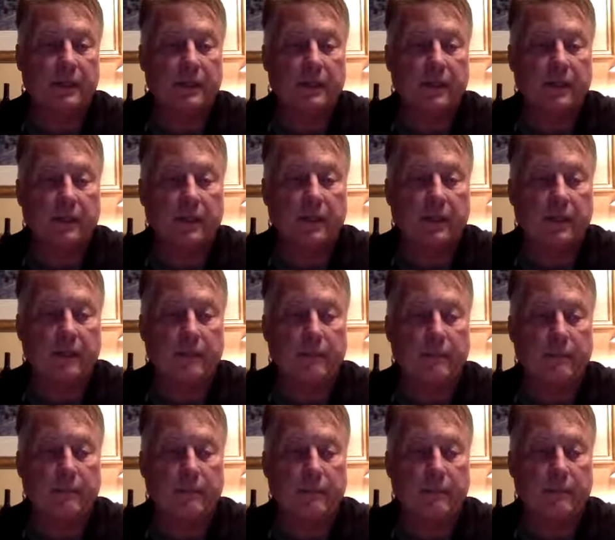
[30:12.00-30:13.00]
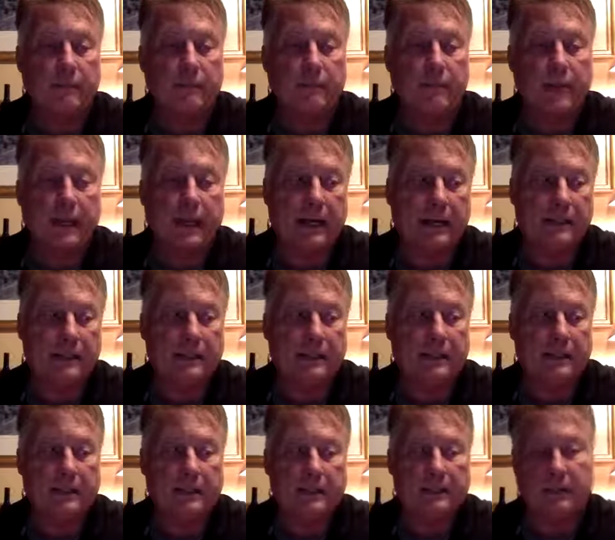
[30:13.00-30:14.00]
We are
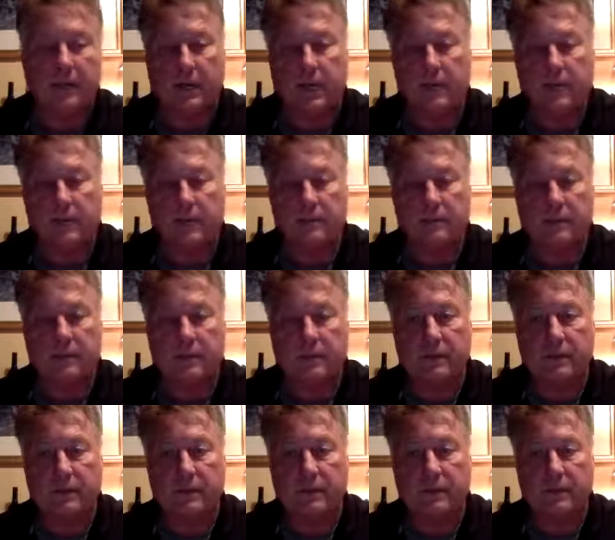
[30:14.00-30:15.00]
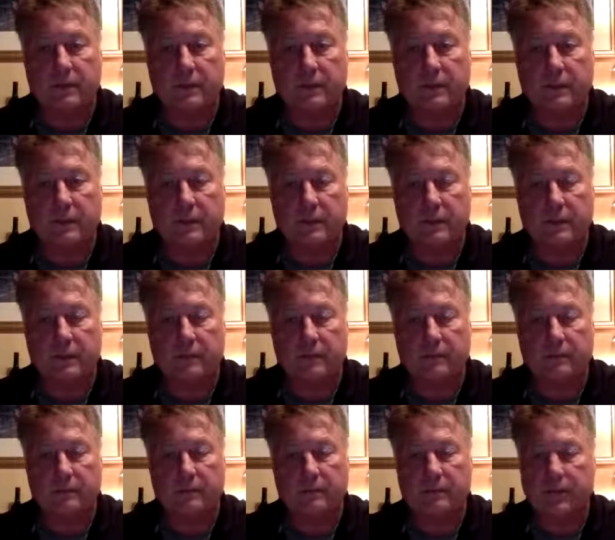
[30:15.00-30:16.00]
modestly priced. We're
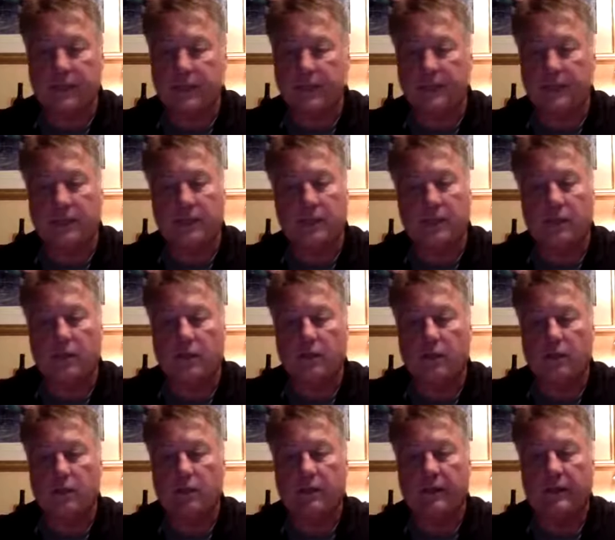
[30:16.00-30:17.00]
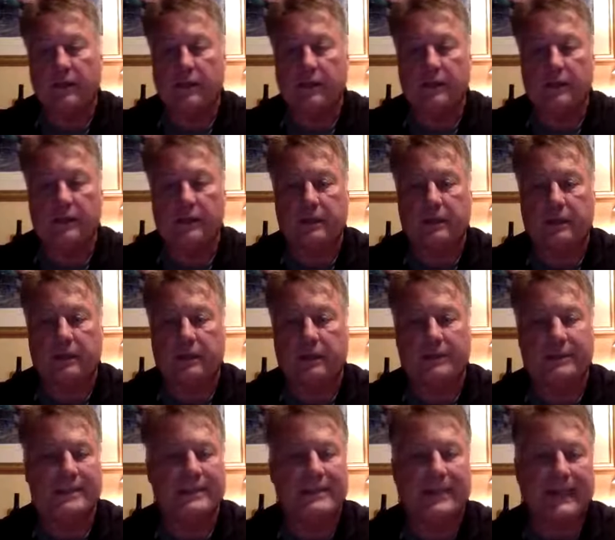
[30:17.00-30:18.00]
priced along with our
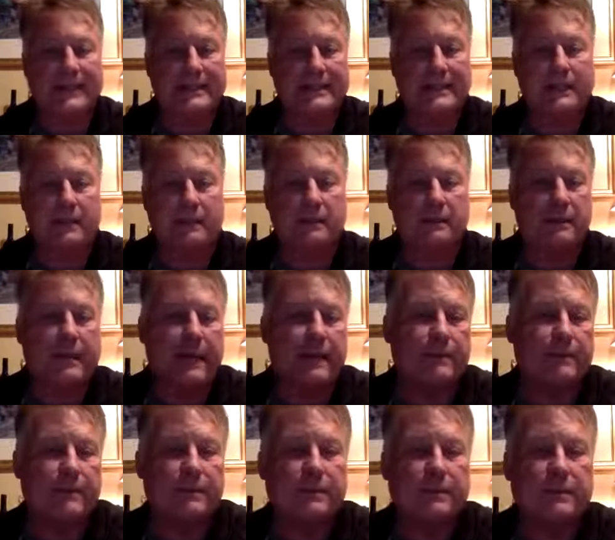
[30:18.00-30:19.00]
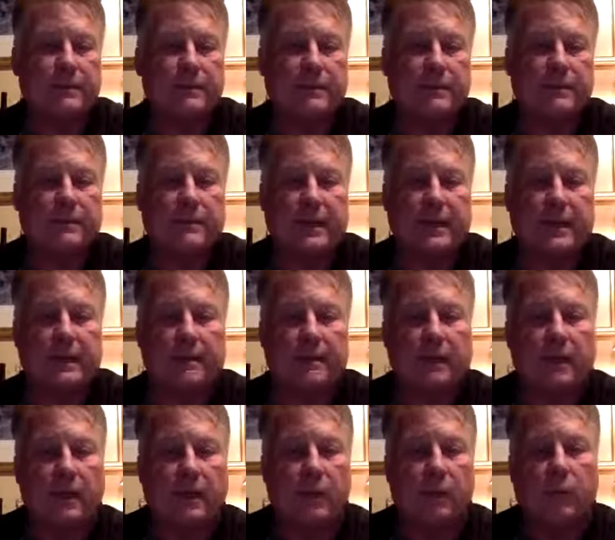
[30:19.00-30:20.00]
set, our neighbors, the same.
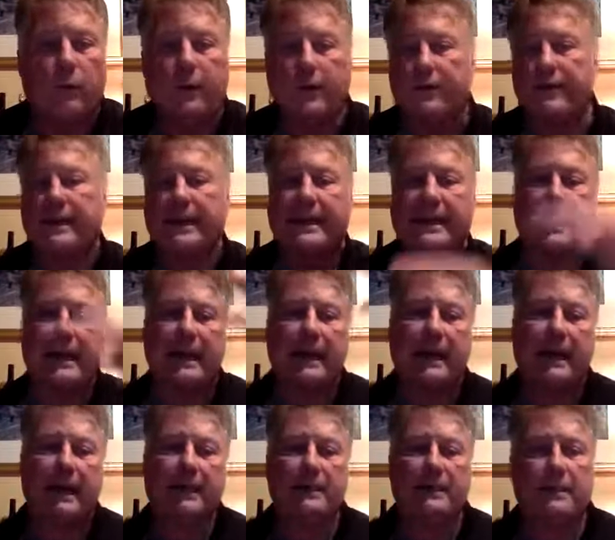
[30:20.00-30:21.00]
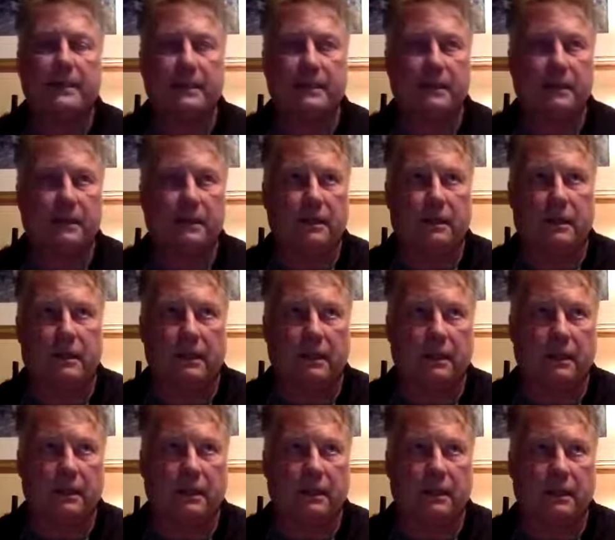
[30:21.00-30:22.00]
We're not
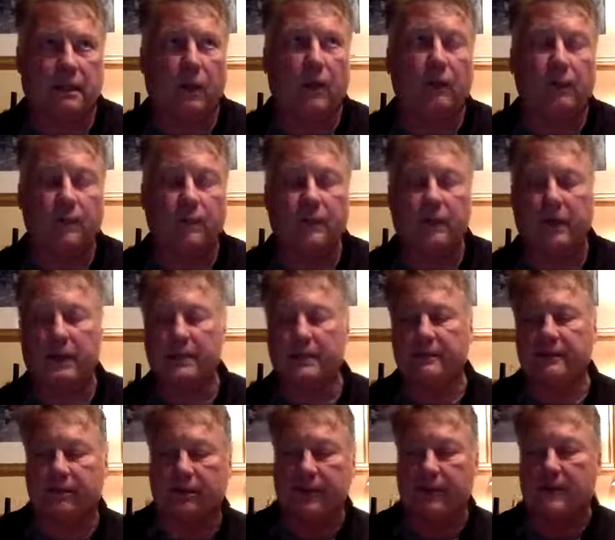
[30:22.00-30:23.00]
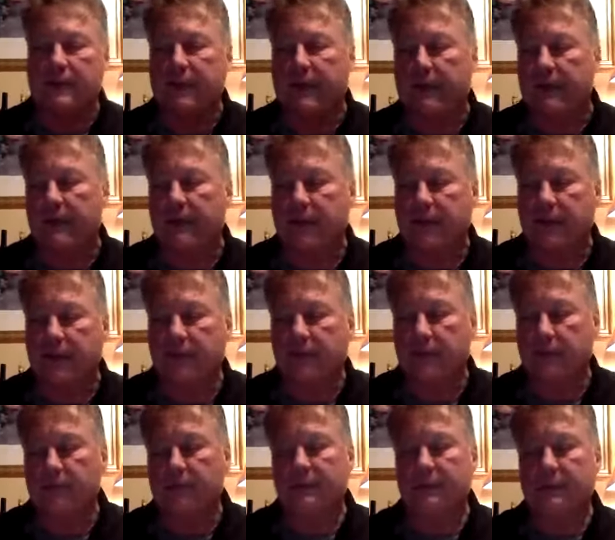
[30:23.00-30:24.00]
overpriced for our Cabernet, we
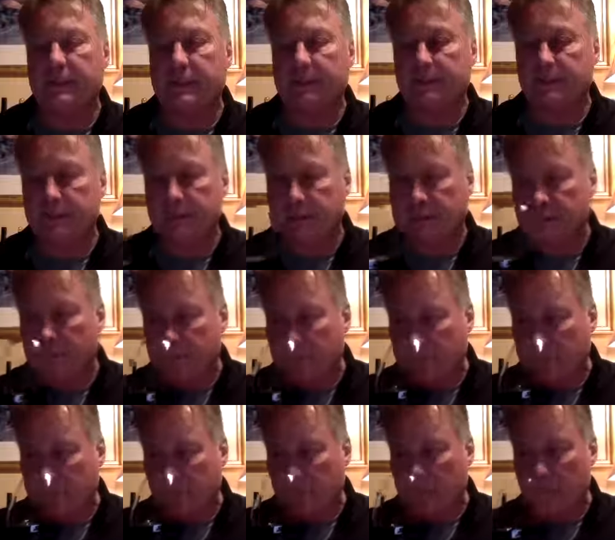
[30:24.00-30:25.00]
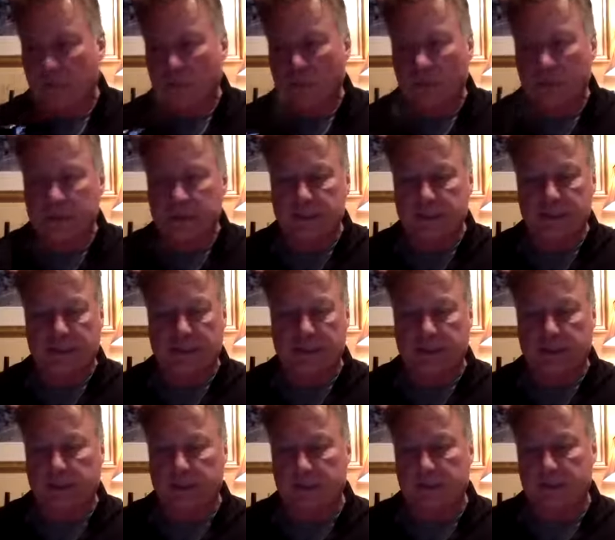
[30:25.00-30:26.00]
don't believe. There are wines that
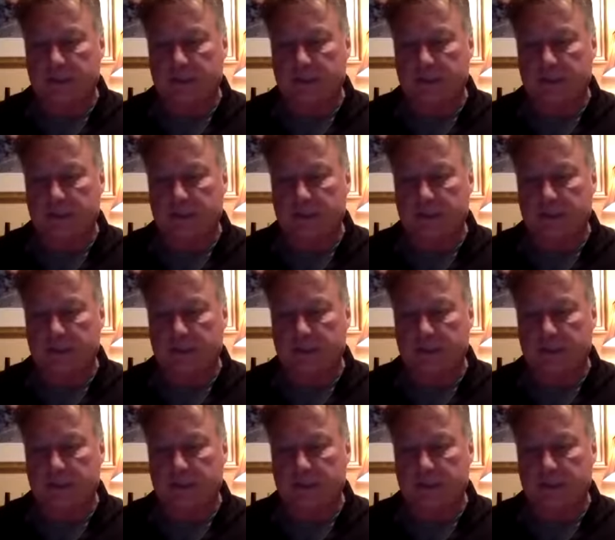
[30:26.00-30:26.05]
get